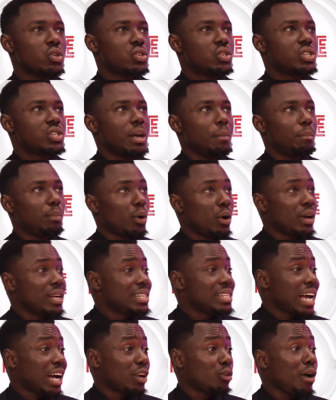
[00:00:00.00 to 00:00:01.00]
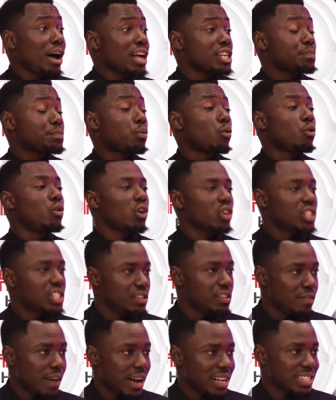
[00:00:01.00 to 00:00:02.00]
employees are not as
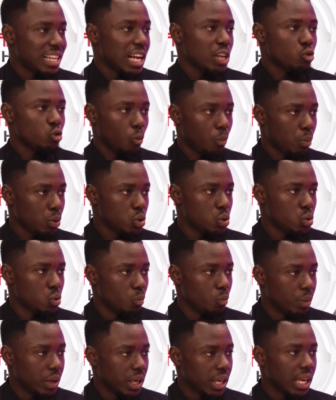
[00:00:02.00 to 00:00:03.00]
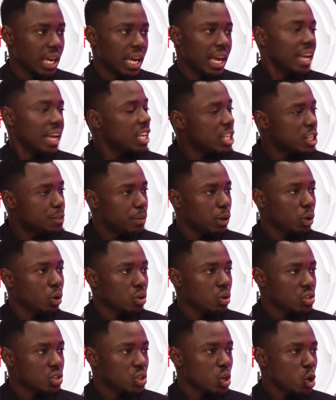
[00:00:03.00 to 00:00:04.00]
productive as they're supposed to be is
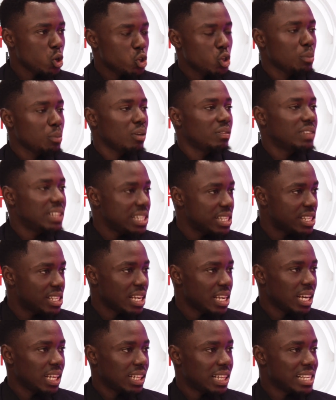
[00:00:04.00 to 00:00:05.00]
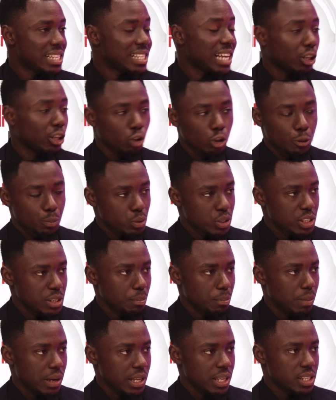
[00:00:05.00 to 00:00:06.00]
because some of these things are not put in
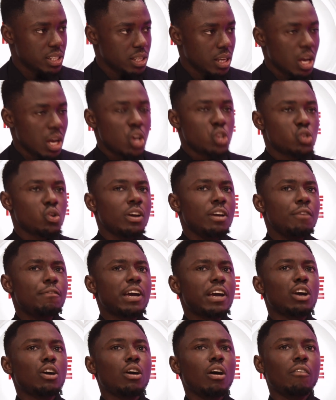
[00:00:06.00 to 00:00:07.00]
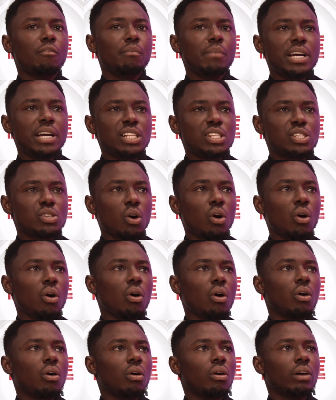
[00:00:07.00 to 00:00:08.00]
place. So if a government
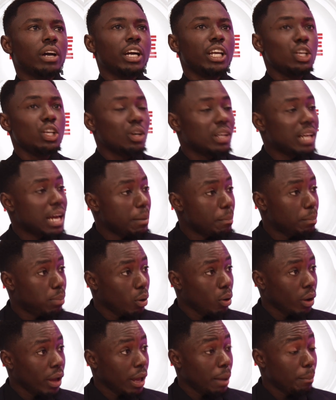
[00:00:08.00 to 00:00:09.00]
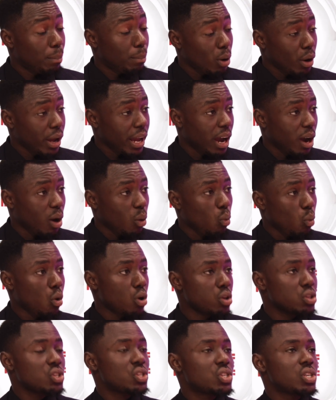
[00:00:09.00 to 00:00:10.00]
or any other employer
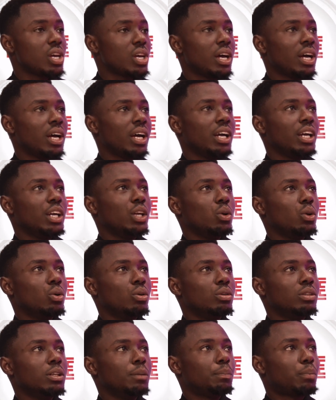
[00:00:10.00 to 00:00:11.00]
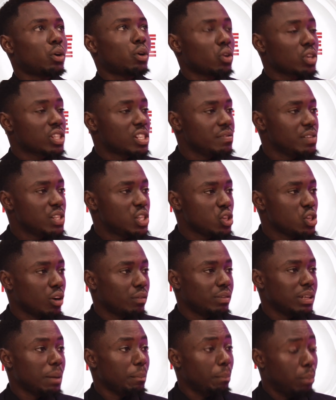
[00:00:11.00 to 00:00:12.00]
wants the productivity of
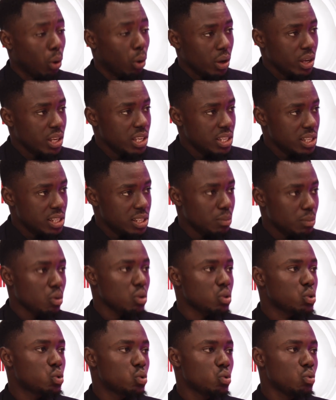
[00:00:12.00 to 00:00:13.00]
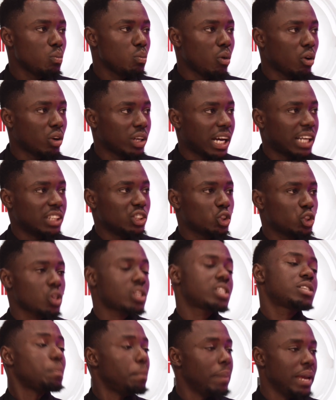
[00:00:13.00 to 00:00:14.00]
the employees, it must do more than
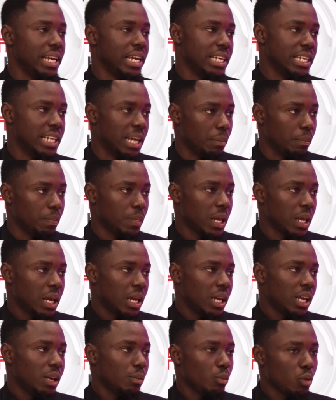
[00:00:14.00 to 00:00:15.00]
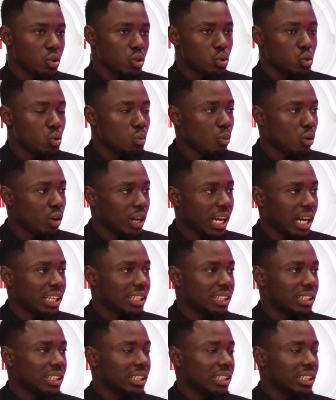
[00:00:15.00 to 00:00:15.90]
just paying them. It must do more than